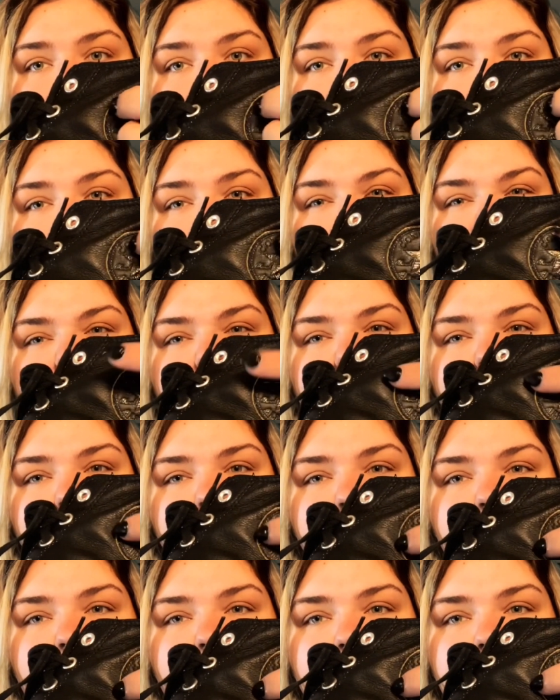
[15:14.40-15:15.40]
barely
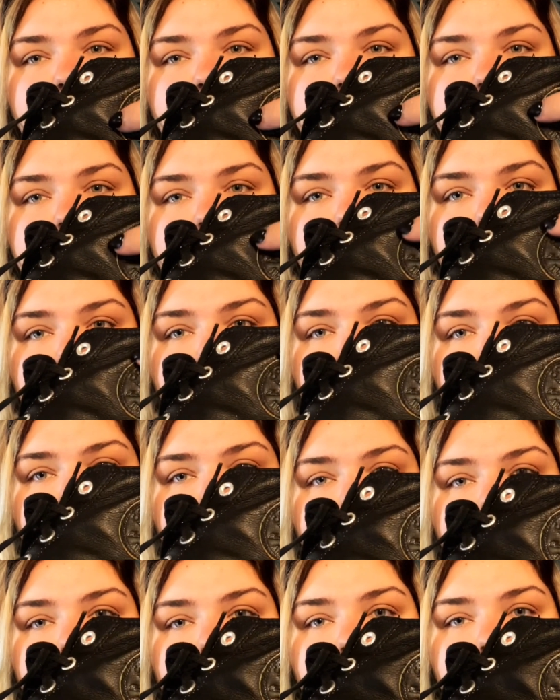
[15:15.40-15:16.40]
has
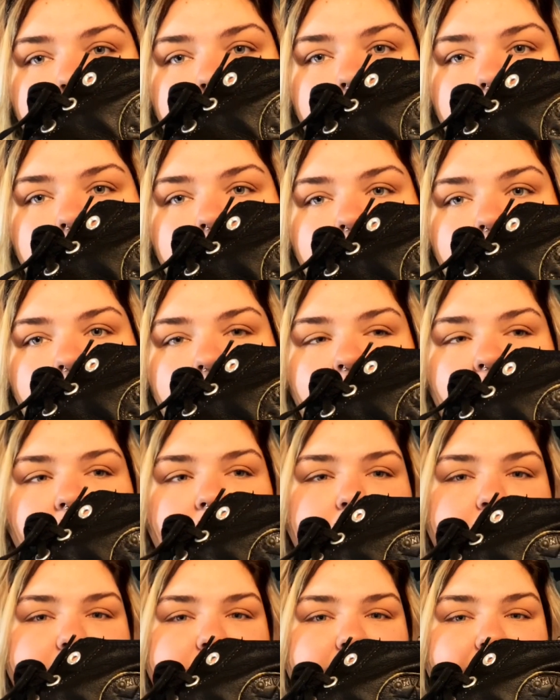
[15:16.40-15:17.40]

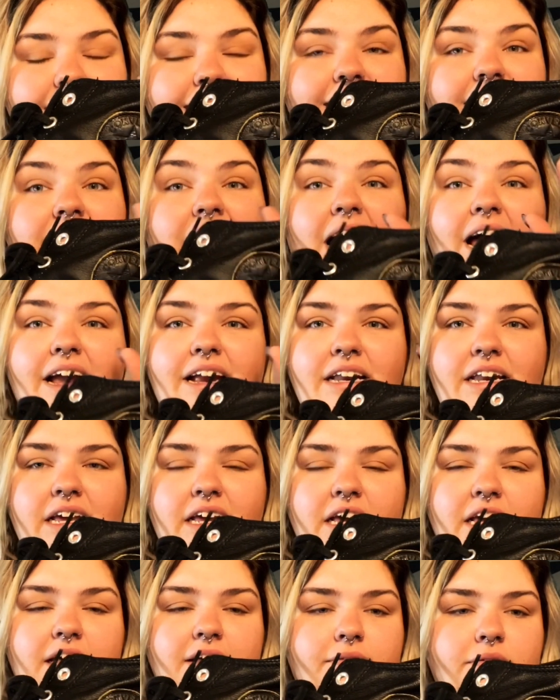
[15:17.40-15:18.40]
almost a lining,
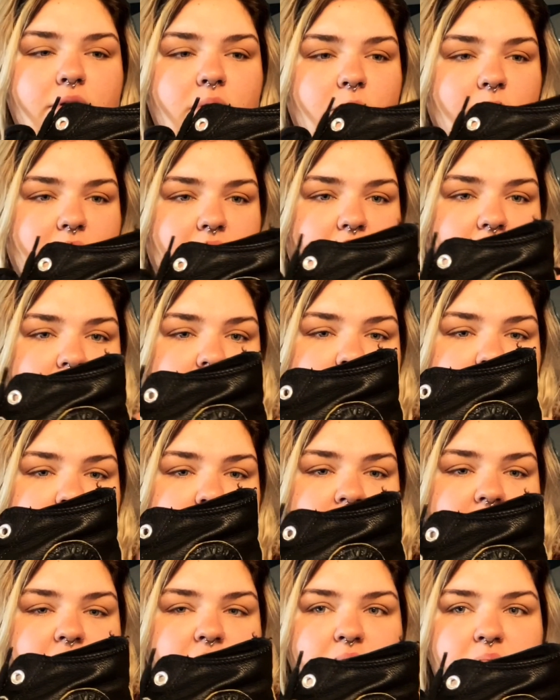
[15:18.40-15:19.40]
if you will,
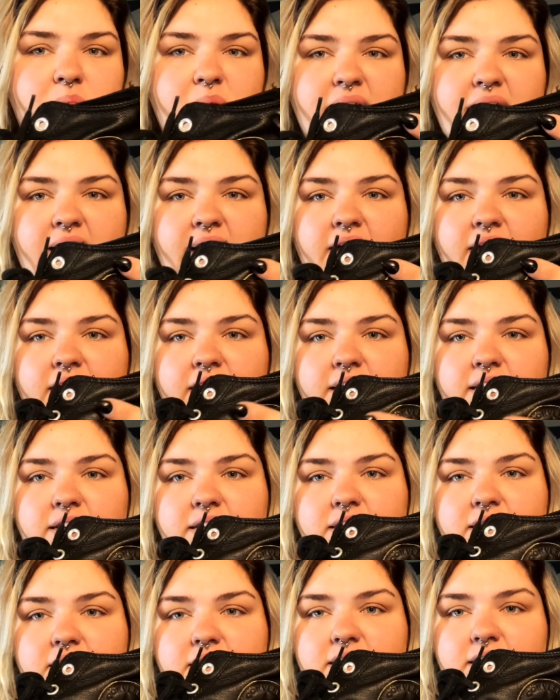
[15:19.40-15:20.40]

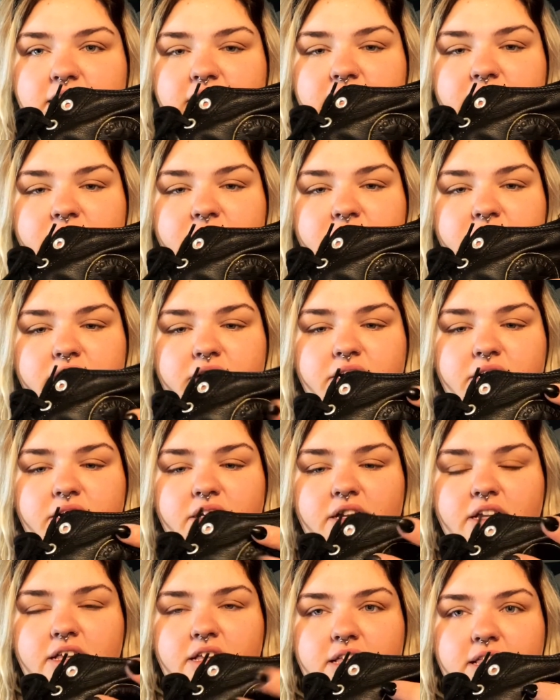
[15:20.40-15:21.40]
behind here
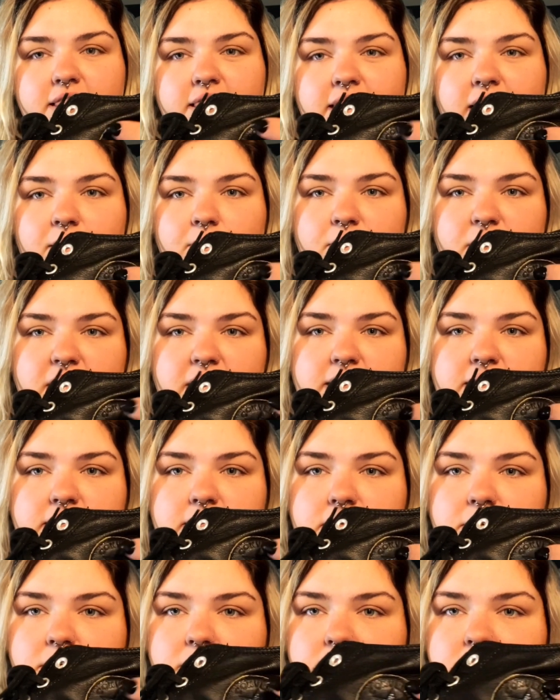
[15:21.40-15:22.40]
that peeks
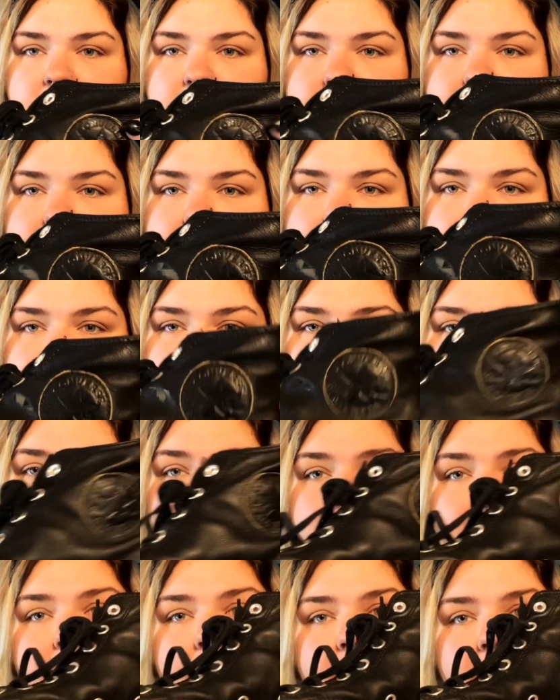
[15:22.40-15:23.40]
through and just gives it a
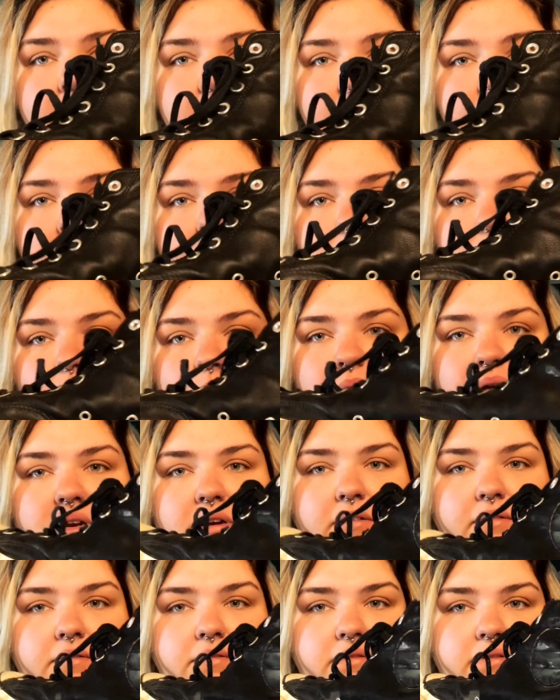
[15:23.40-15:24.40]
little bit of
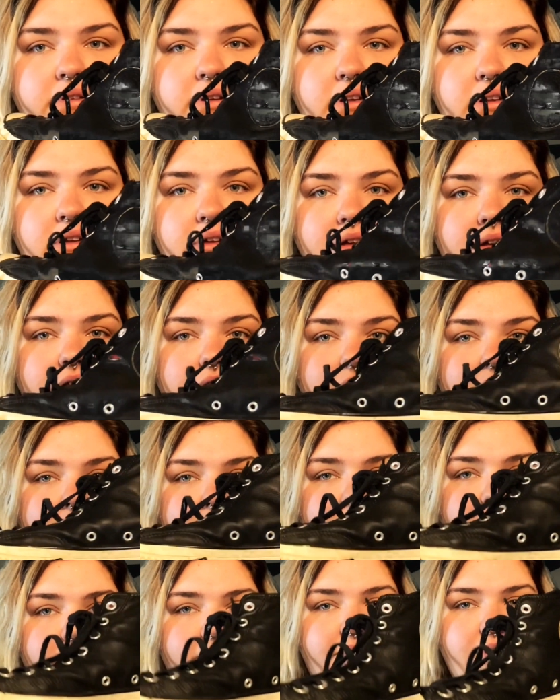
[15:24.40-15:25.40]

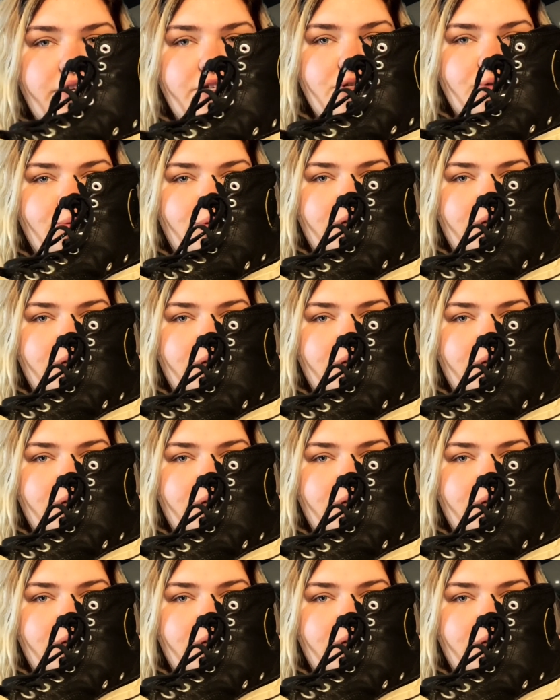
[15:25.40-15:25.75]
visual